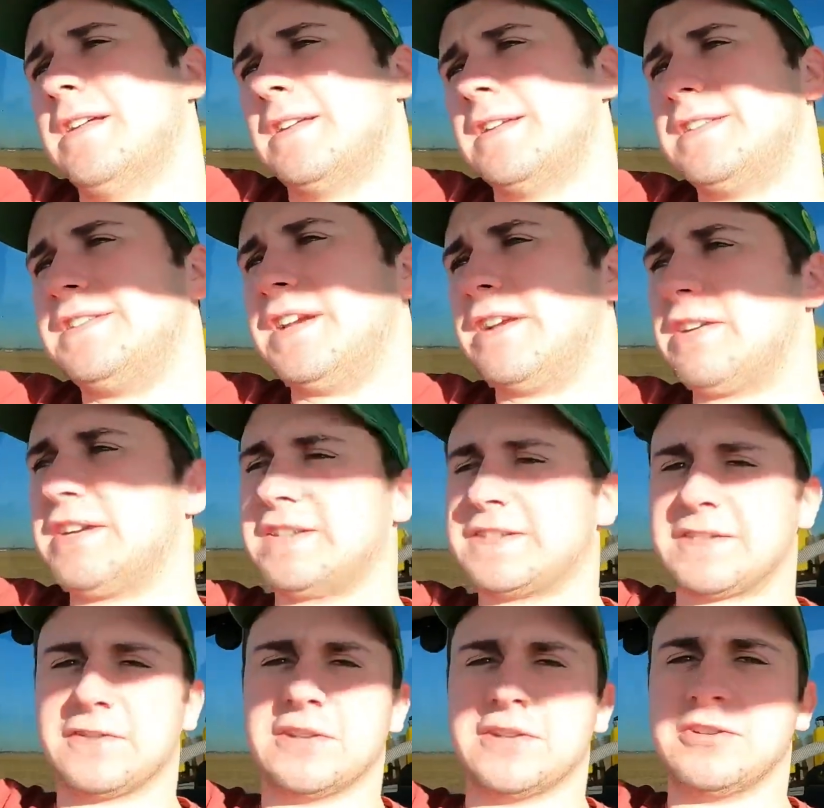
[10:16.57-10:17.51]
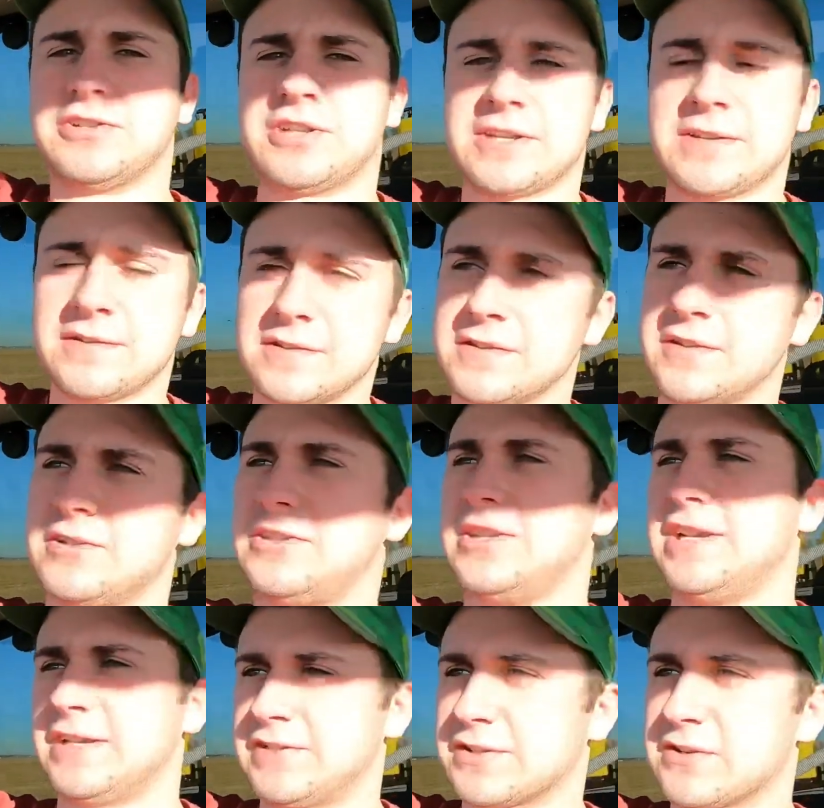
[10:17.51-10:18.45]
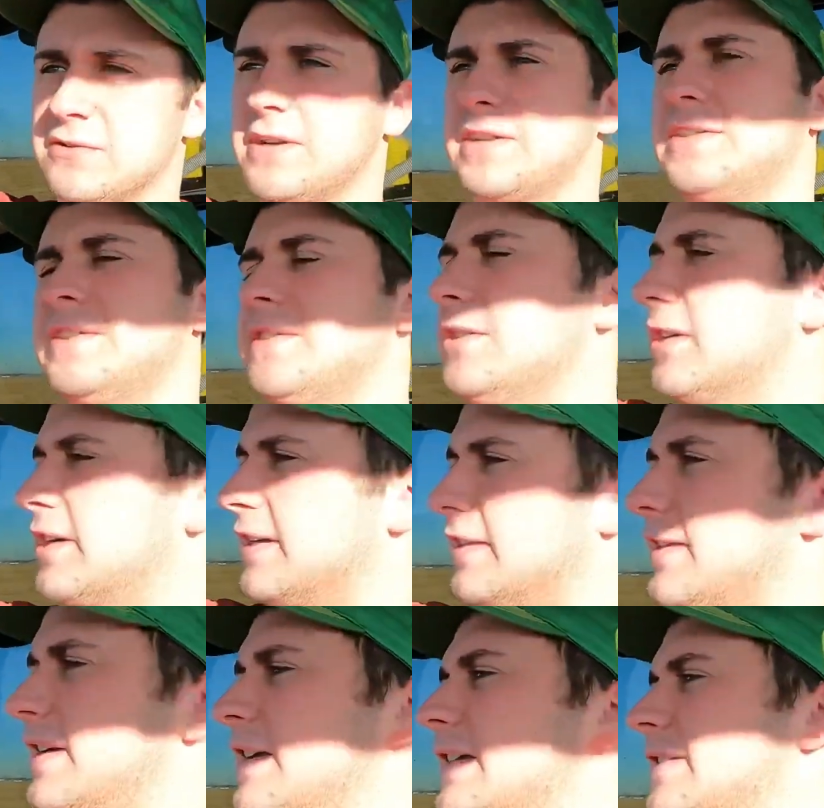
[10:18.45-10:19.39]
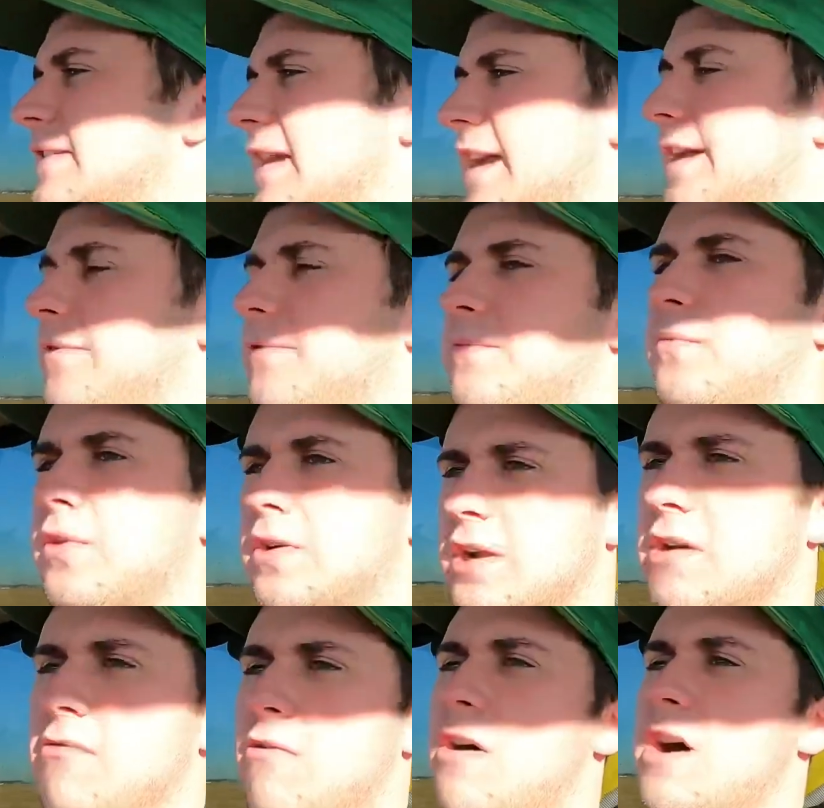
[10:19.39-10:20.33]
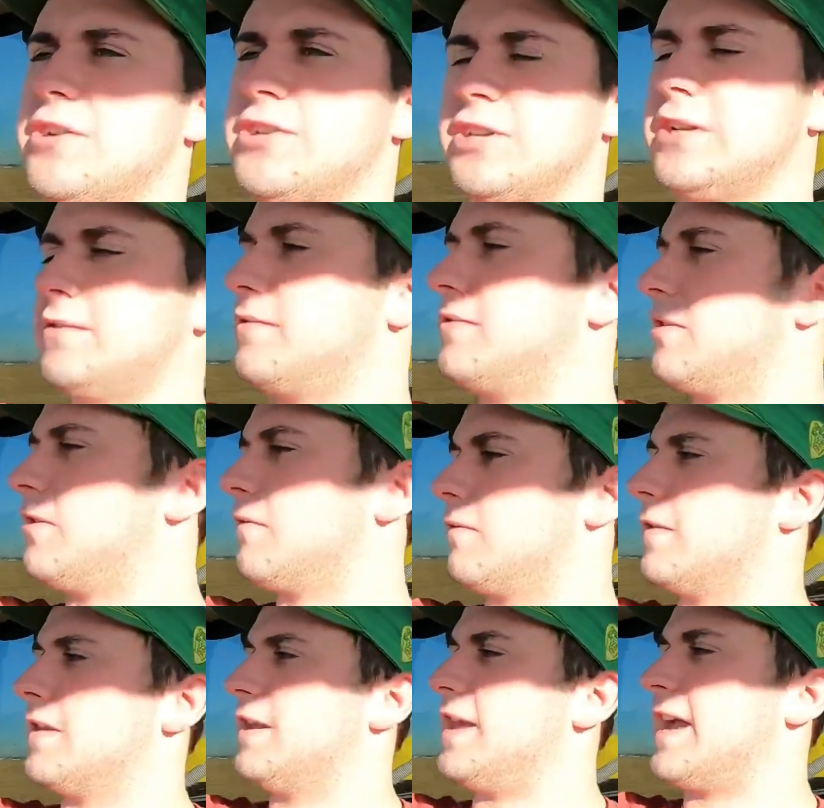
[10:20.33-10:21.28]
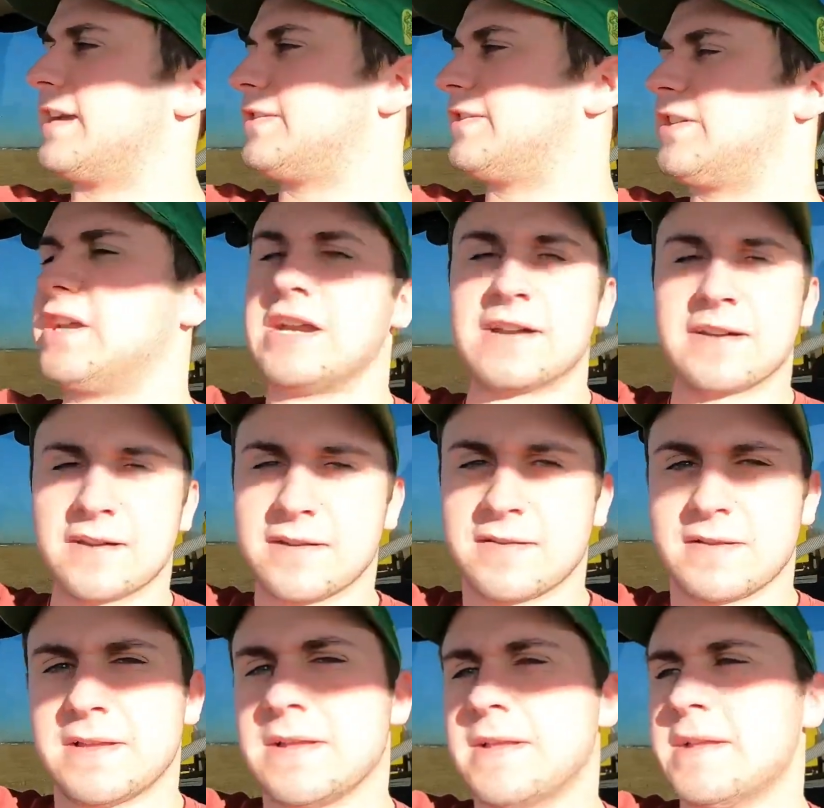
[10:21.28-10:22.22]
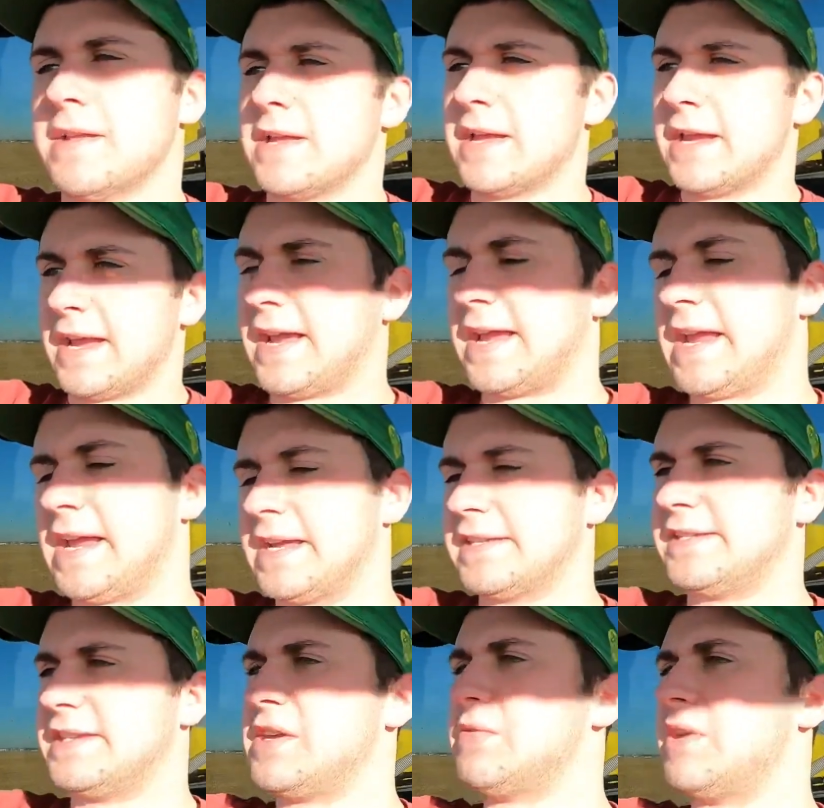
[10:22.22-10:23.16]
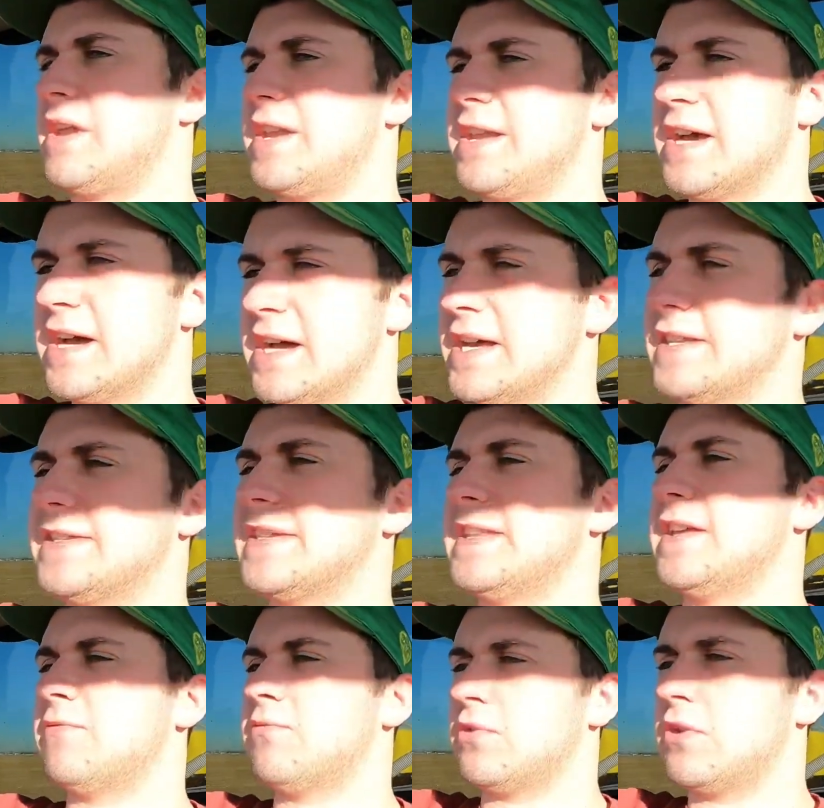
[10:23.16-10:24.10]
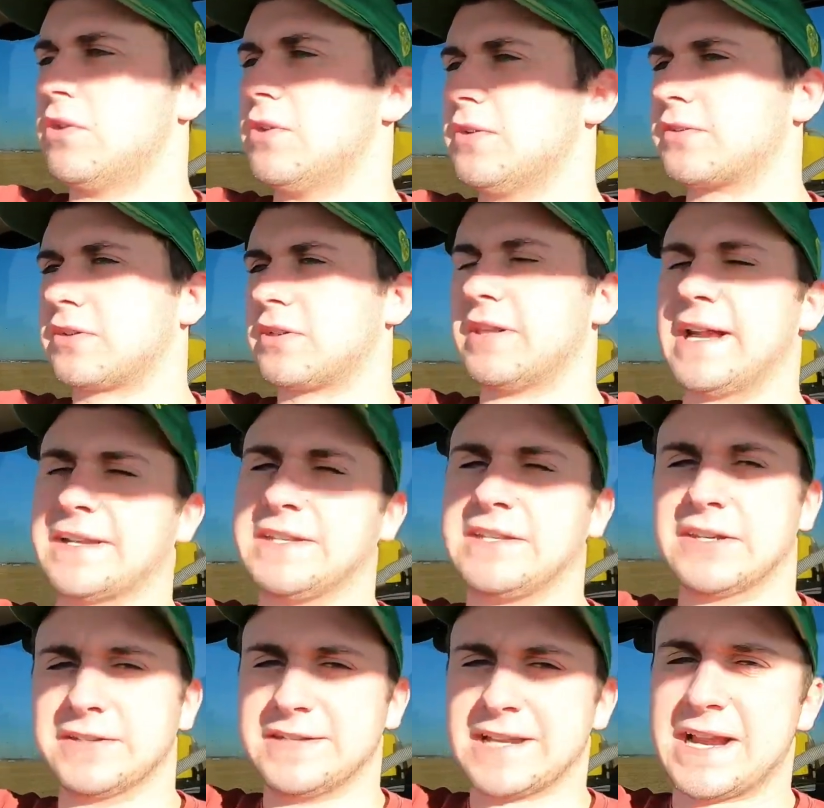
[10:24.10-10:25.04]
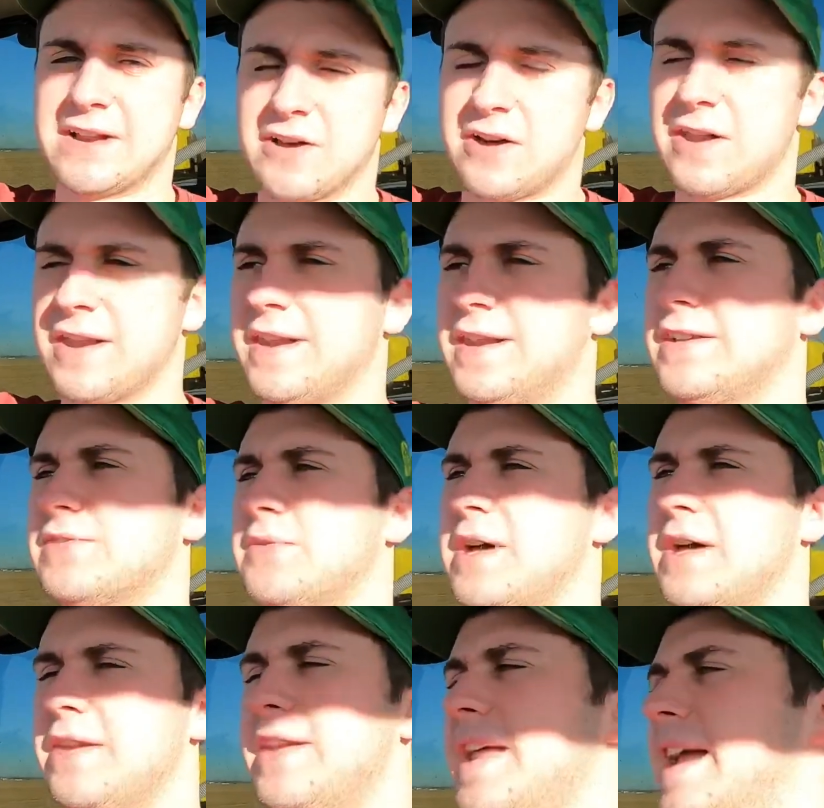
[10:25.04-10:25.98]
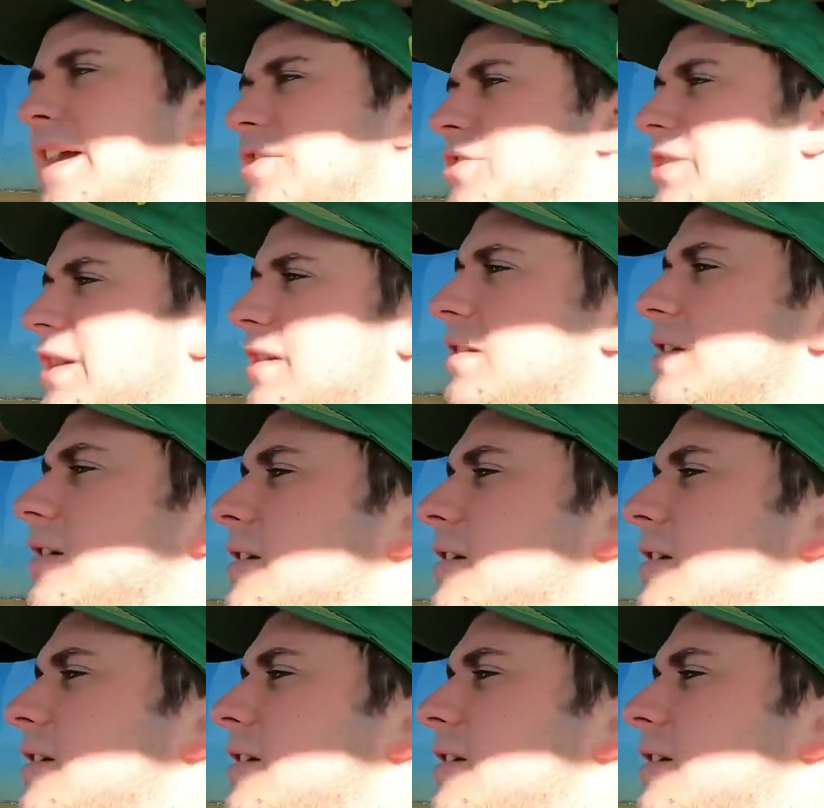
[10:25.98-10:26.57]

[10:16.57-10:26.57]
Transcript: Series Solution, she is going to look at this, and we're going to watch it over the next year and see what it does, and then we'll collect yield data on it as well next year.